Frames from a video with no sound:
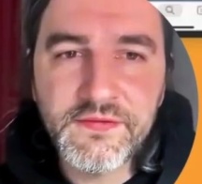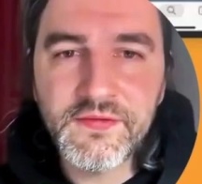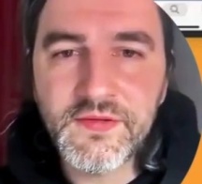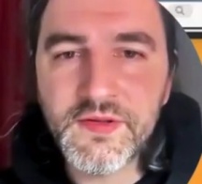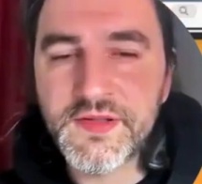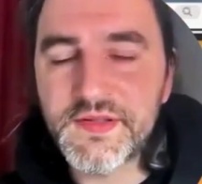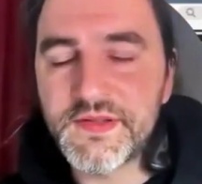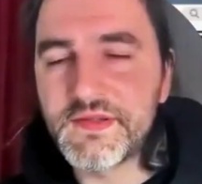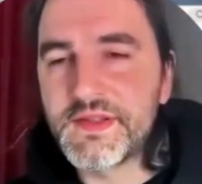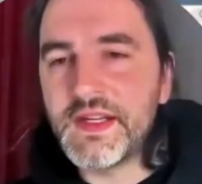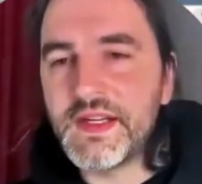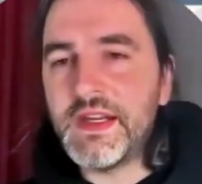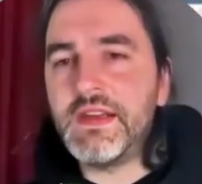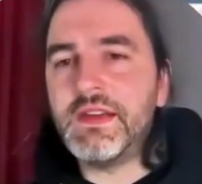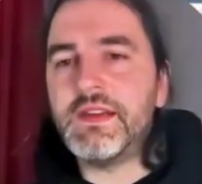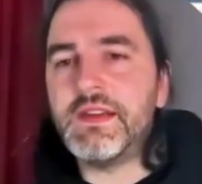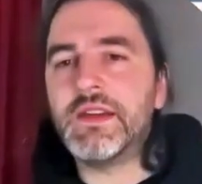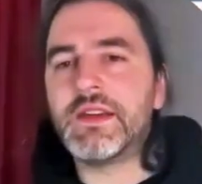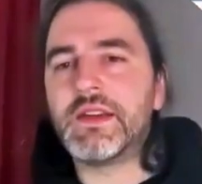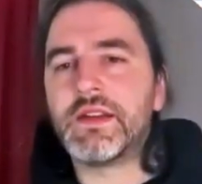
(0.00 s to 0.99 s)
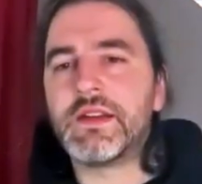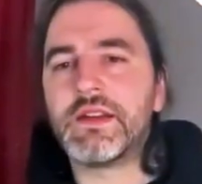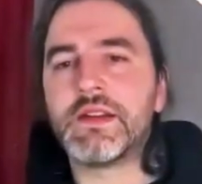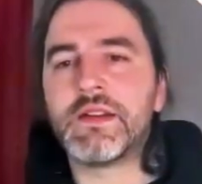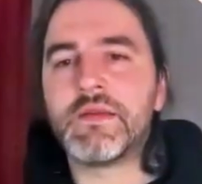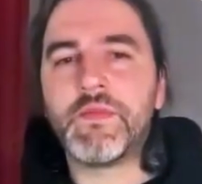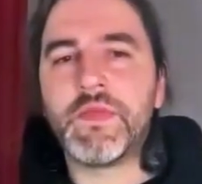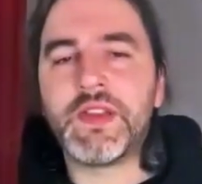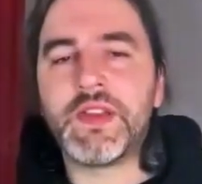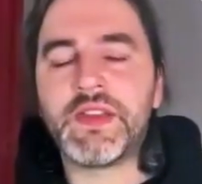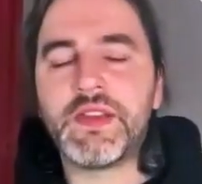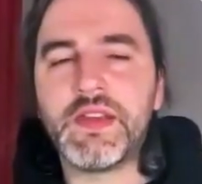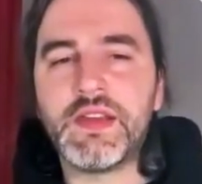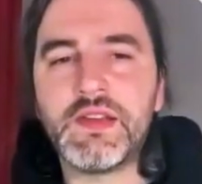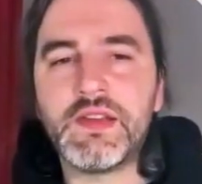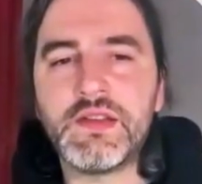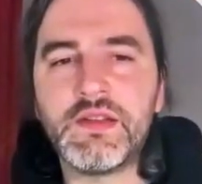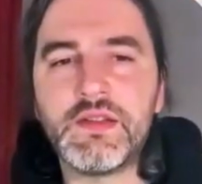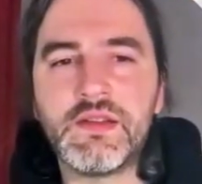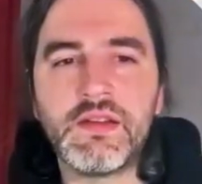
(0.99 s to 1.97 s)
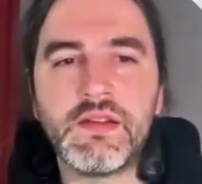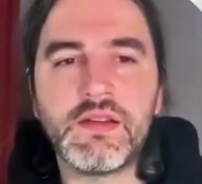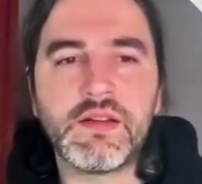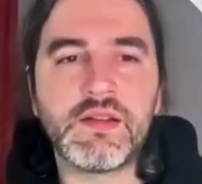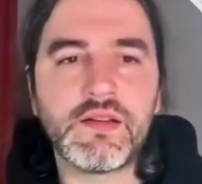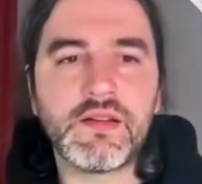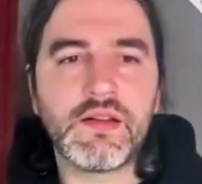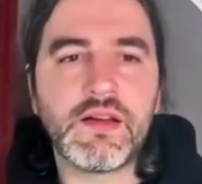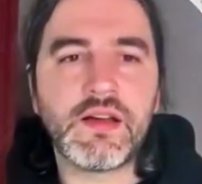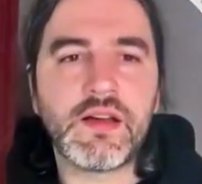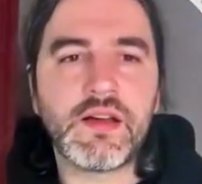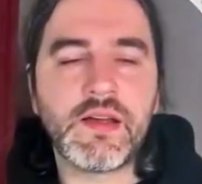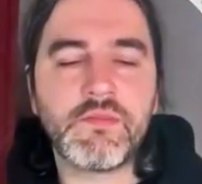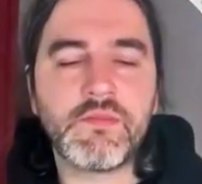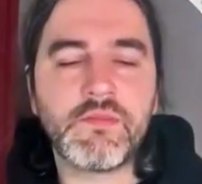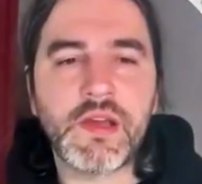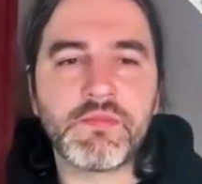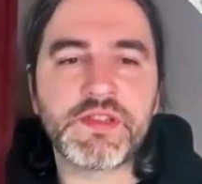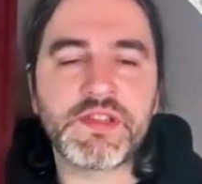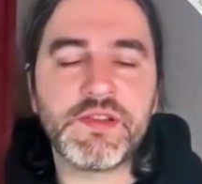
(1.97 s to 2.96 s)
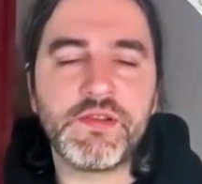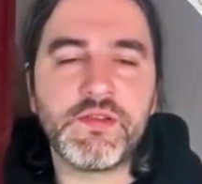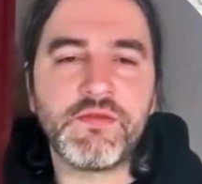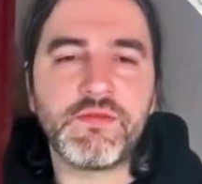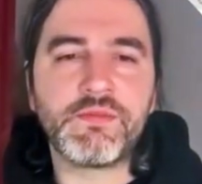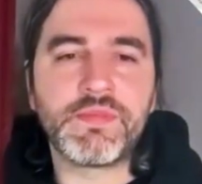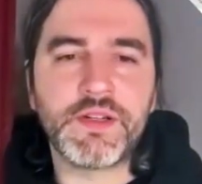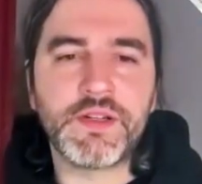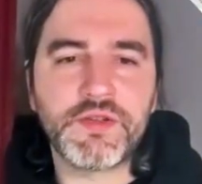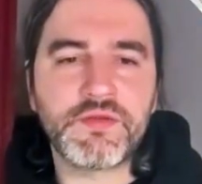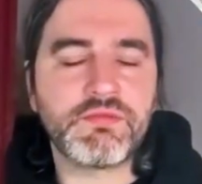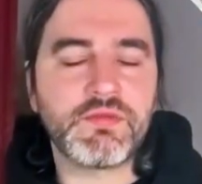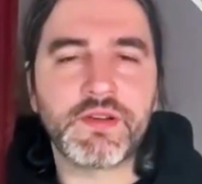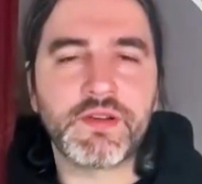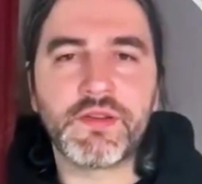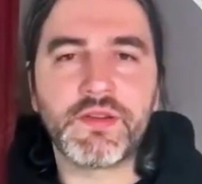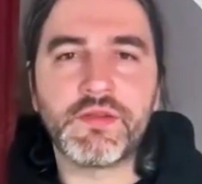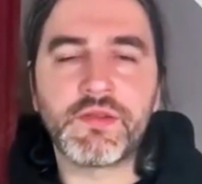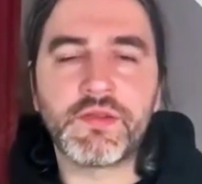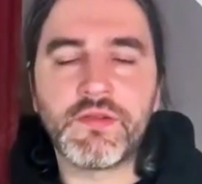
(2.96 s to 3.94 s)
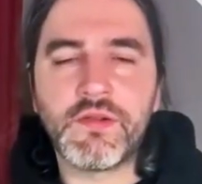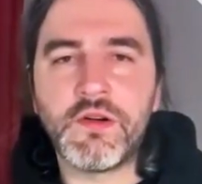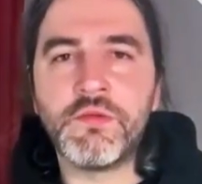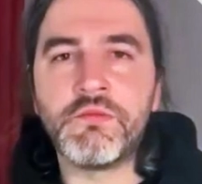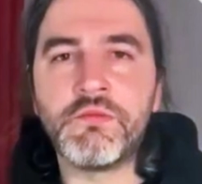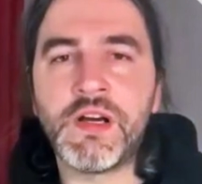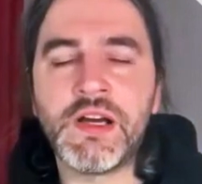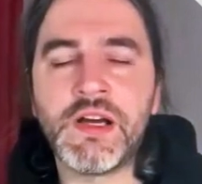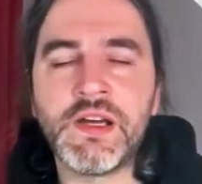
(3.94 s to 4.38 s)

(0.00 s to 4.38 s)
for today. Again, I'm CEO of BranchTrack.com.